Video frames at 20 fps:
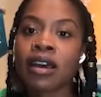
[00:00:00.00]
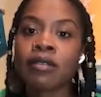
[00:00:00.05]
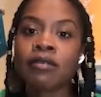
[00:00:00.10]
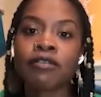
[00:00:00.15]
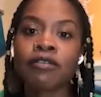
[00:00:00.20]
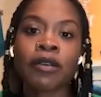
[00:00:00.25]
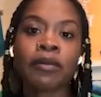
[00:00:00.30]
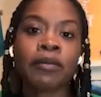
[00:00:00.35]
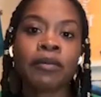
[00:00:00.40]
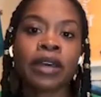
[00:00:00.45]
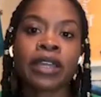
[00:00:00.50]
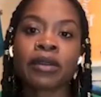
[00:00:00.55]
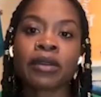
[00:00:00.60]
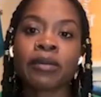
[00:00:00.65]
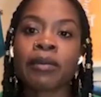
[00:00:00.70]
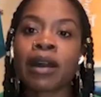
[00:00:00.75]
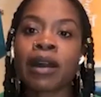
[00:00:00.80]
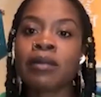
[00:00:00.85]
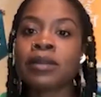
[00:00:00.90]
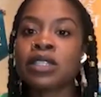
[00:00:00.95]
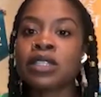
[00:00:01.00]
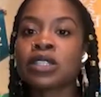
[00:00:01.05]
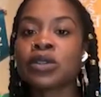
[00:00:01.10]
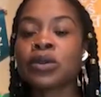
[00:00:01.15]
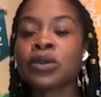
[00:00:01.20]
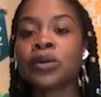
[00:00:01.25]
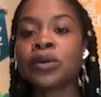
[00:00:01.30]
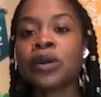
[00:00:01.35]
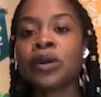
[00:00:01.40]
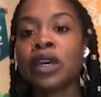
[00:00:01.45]
from other mamas
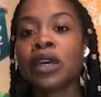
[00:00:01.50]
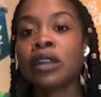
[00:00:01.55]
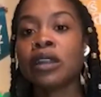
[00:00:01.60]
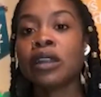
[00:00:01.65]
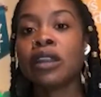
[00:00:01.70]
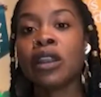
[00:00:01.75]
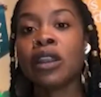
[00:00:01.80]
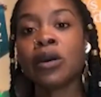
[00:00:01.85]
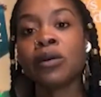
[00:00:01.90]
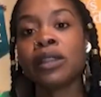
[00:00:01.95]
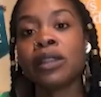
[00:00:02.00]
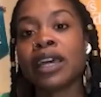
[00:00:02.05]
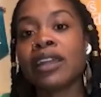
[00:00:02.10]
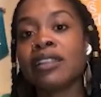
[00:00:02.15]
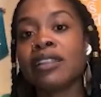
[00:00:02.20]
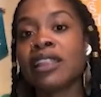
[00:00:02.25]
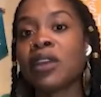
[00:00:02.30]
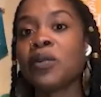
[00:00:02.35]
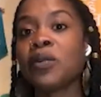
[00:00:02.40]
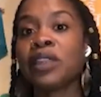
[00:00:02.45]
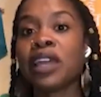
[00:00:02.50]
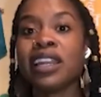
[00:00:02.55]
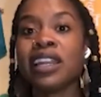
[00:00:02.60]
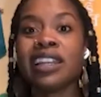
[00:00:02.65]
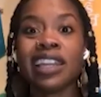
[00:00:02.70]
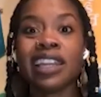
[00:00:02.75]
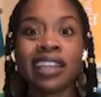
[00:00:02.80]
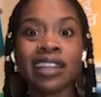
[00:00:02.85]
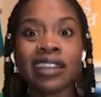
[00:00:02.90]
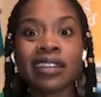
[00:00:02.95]
who know that they
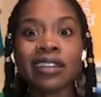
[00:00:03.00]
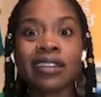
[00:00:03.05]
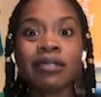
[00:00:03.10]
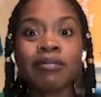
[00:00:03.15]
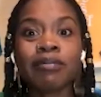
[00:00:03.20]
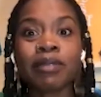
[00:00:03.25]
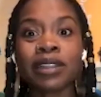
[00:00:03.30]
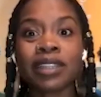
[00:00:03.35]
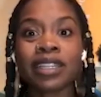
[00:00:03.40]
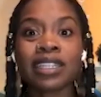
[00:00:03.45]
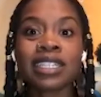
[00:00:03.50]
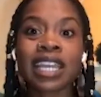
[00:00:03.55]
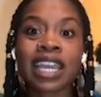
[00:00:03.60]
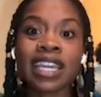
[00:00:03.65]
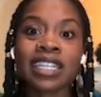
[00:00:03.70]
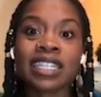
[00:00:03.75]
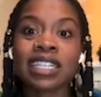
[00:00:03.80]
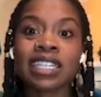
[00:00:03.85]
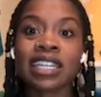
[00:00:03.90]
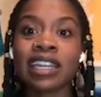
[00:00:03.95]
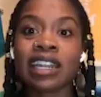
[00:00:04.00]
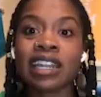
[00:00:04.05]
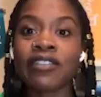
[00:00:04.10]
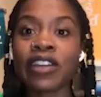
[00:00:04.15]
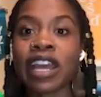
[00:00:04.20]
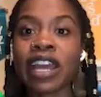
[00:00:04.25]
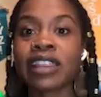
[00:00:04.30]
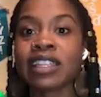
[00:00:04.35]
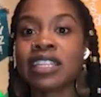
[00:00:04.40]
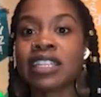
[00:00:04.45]
needed birth education and never
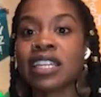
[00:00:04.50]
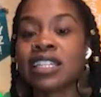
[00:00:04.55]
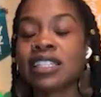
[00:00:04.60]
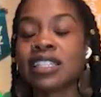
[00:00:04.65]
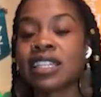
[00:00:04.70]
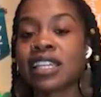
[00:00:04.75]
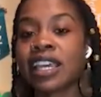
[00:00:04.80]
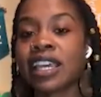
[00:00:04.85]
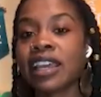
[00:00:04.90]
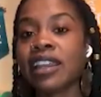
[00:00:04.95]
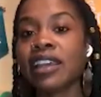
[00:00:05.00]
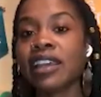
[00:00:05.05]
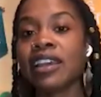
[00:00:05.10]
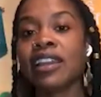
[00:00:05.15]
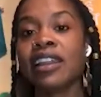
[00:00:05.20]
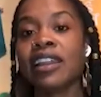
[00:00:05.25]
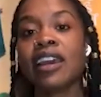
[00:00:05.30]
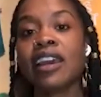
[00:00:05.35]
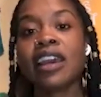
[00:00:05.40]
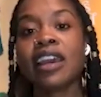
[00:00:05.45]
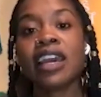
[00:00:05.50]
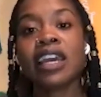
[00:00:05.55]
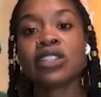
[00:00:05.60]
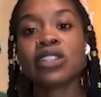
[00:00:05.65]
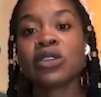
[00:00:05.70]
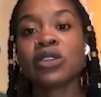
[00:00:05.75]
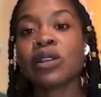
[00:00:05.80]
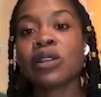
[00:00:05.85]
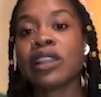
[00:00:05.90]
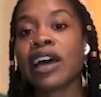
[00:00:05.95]
had the chance to get it. And
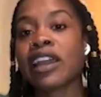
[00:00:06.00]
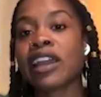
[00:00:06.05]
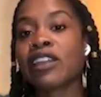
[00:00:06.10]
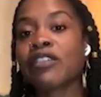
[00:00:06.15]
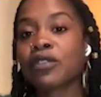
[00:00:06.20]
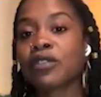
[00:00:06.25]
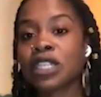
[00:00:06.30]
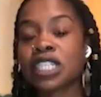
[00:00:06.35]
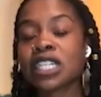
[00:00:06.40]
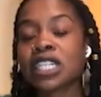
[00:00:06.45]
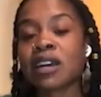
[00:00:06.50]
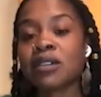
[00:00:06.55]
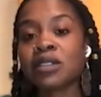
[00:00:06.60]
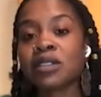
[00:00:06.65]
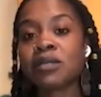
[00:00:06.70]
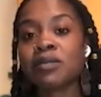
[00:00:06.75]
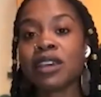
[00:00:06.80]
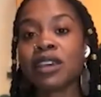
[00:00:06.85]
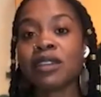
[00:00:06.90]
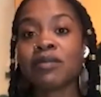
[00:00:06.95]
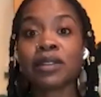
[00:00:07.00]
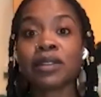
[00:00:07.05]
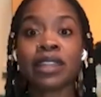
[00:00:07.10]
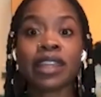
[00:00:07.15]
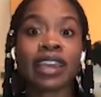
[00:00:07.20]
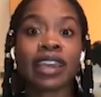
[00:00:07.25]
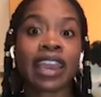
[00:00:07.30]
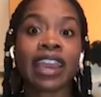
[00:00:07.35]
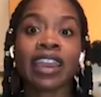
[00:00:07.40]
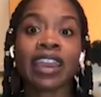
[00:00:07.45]
so a lot have reached out to me and been
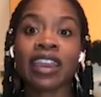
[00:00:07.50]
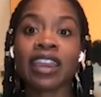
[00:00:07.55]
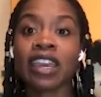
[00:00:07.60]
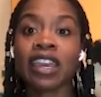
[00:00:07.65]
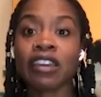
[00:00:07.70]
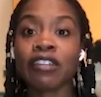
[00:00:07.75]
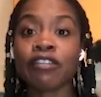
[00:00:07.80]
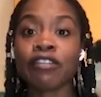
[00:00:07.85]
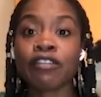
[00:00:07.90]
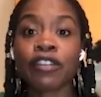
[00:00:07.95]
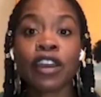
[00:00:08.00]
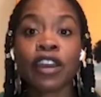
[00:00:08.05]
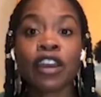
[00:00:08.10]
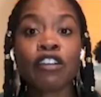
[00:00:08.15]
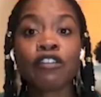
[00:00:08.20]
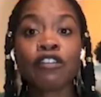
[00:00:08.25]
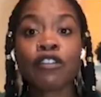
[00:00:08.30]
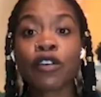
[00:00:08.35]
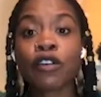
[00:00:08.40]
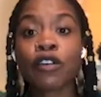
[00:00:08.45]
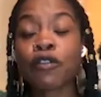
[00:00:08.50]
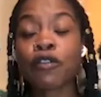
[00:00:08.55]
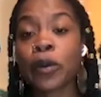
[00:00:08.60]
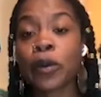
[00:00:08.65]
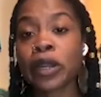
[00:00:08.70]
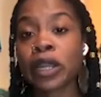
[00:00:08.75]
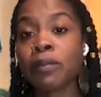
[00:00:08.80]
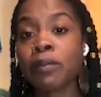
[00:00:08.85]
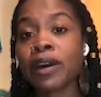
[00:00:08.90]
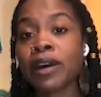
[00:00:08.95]
like, hey, if for
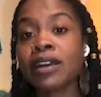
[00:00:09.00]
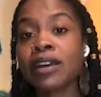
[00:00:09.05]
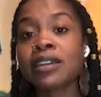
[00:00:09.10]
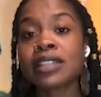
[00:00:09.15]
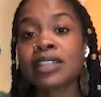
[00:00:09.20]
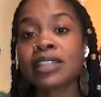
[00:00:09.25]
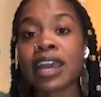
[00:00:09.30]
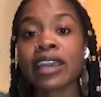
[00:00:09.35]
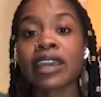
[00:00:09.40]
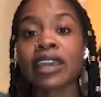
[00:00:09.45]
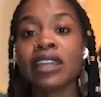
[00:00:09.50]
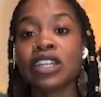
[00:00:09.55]
$40 I can